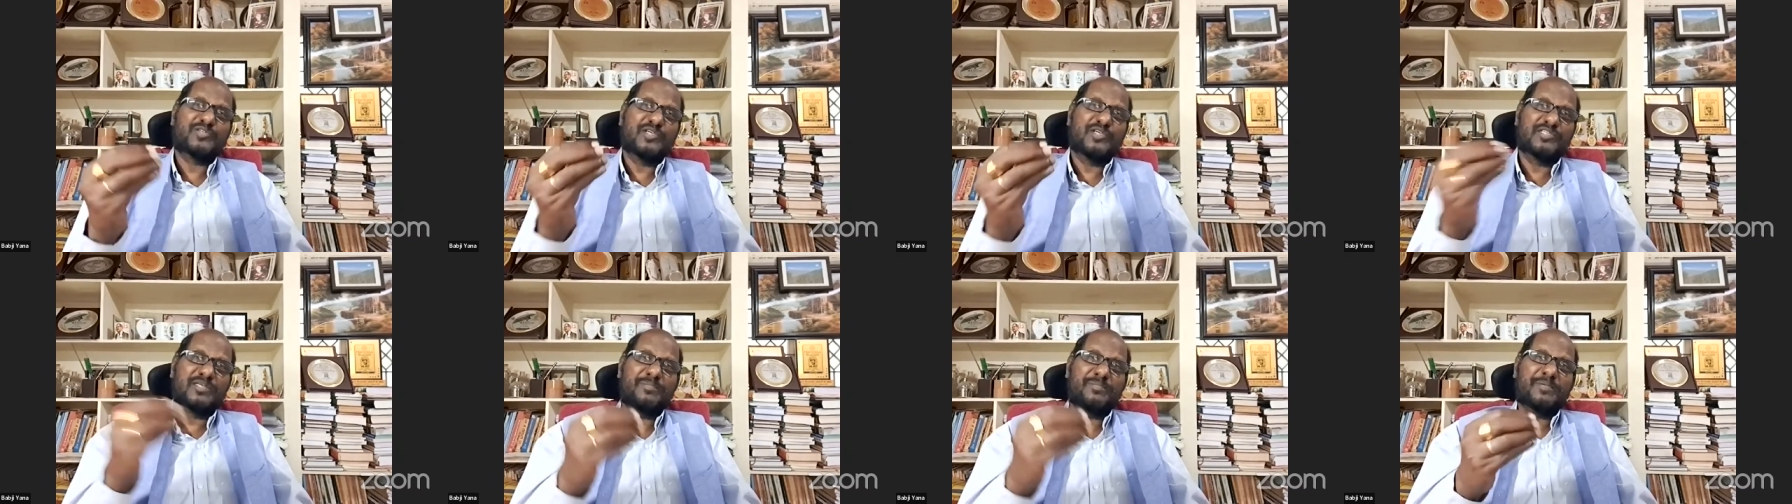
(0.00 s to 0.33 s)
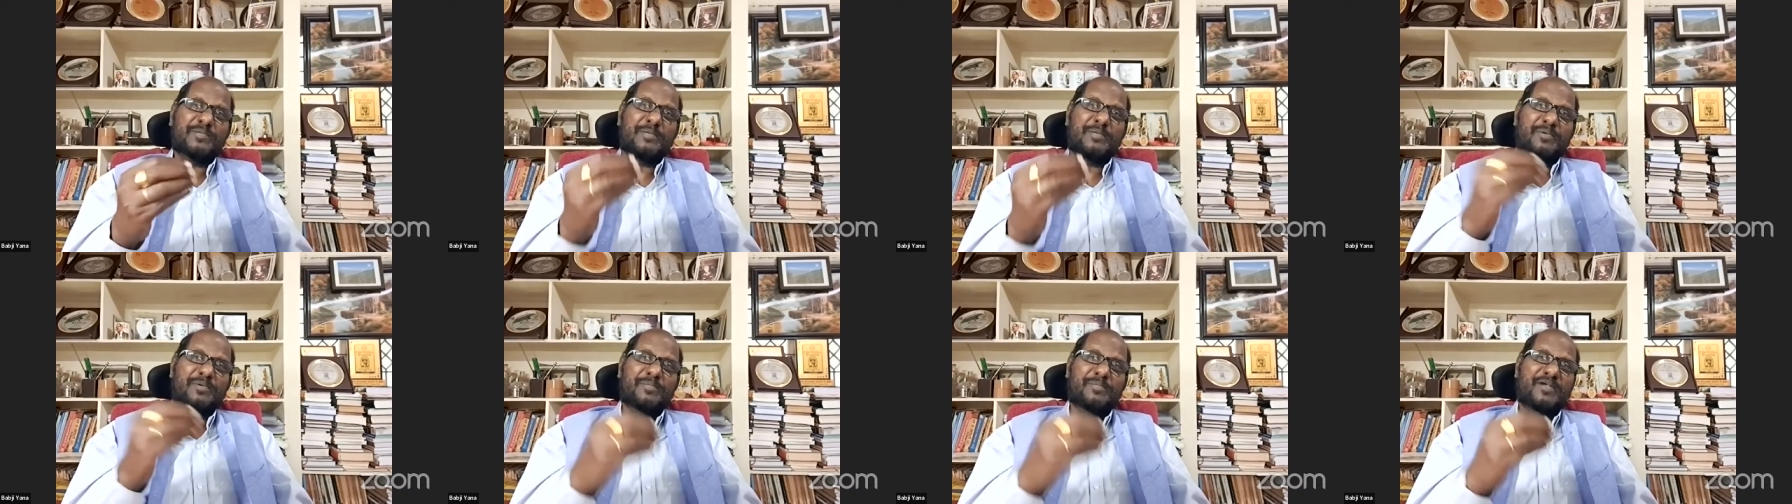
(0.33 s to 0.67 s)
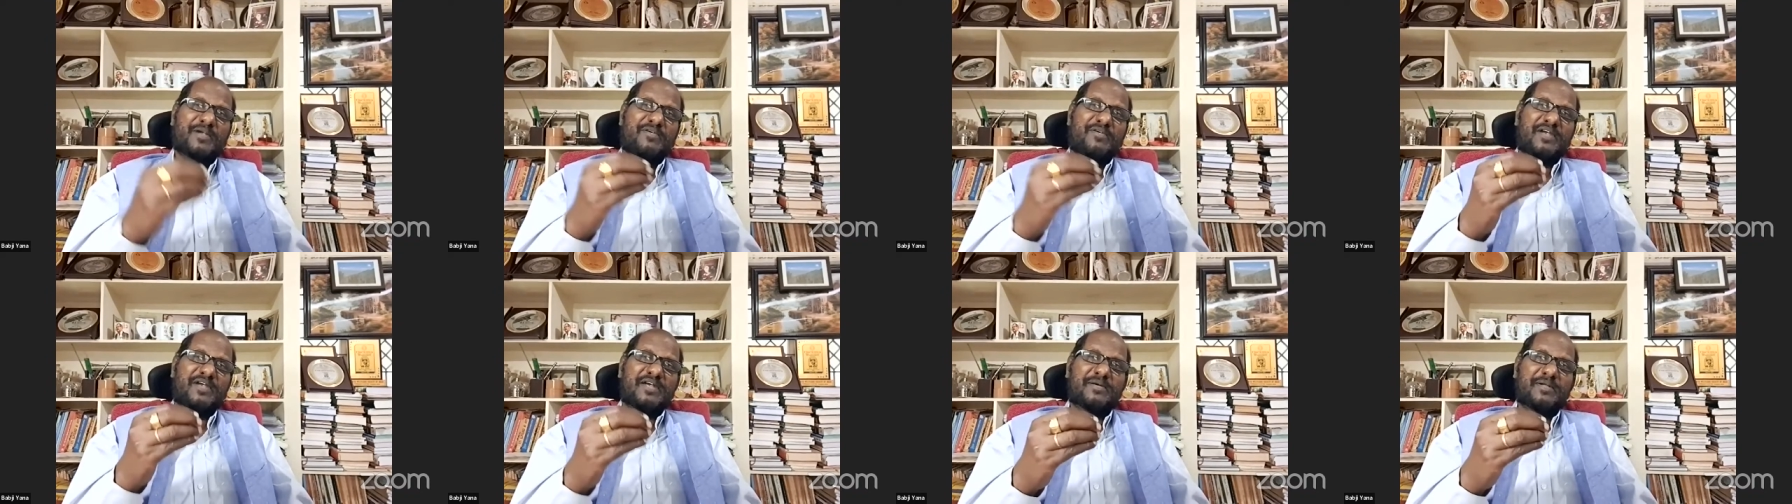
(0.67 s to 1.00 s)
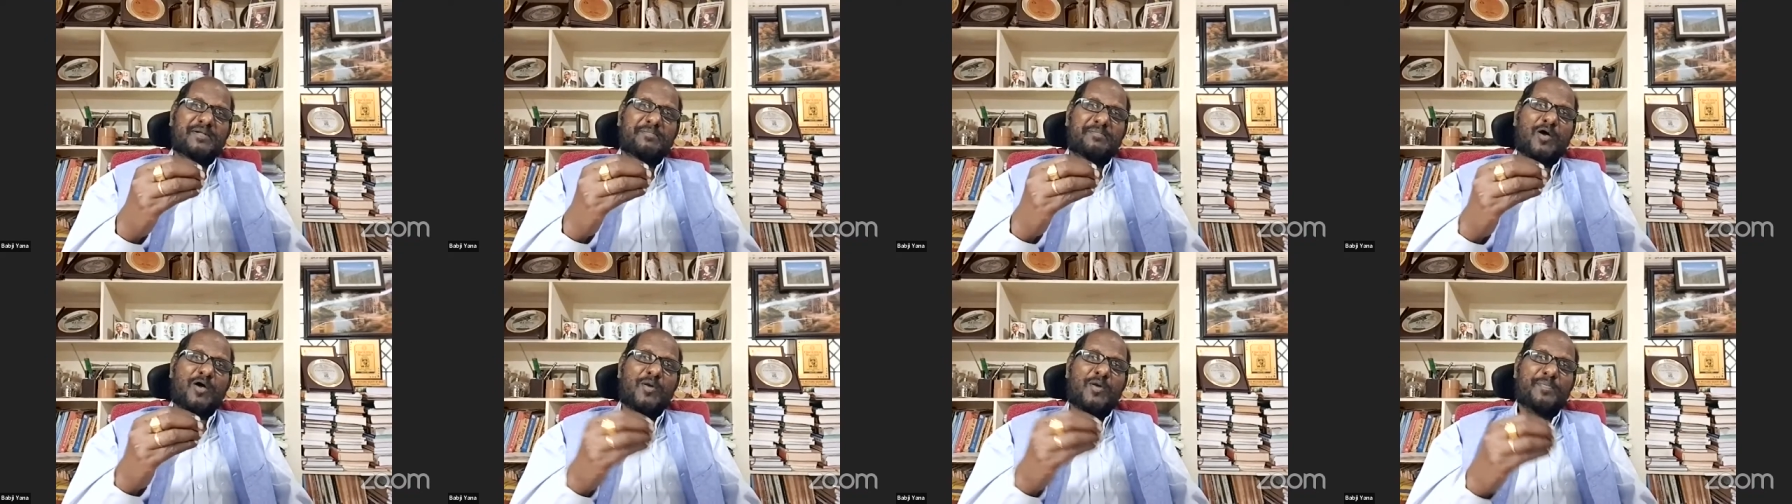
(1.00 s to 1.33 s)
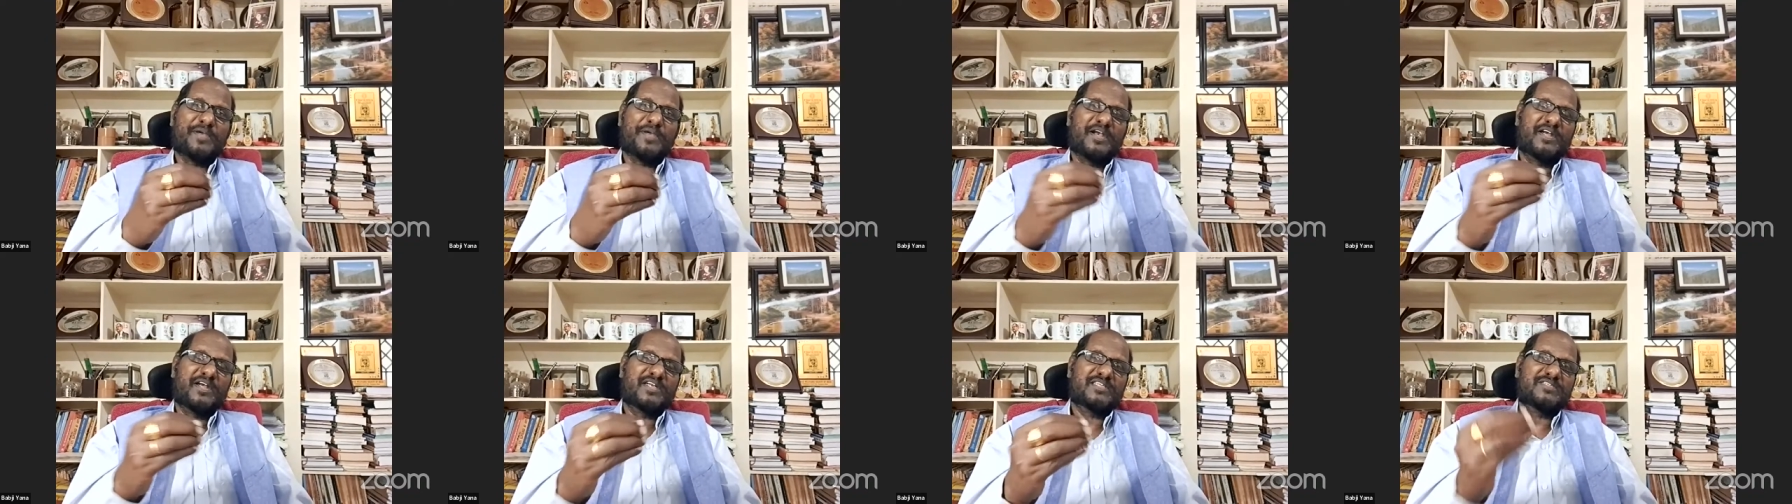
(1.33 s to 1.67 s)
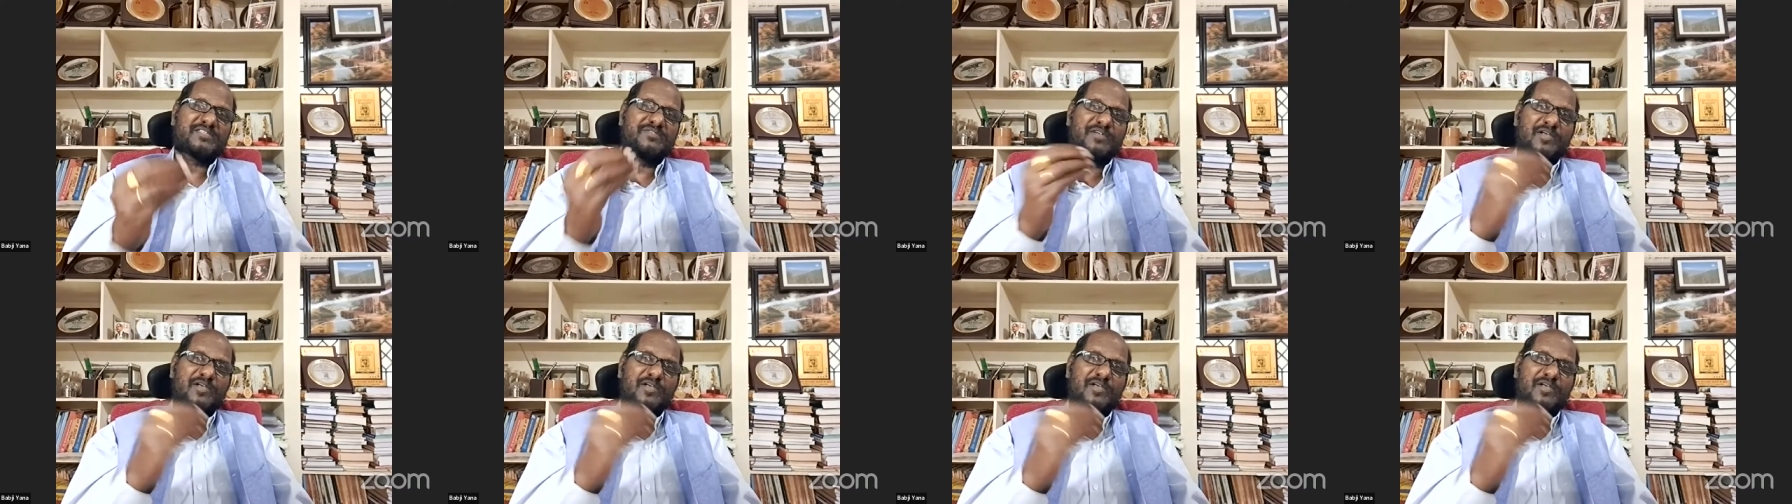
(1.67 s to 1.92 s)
other people, private operators